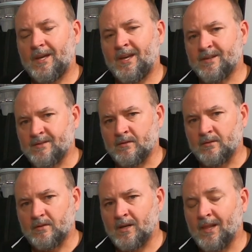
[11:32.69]

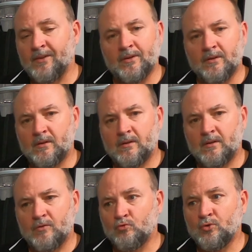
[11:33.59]
excellent. I love it.
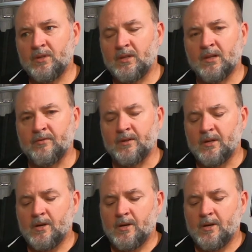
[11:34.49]
Really love it.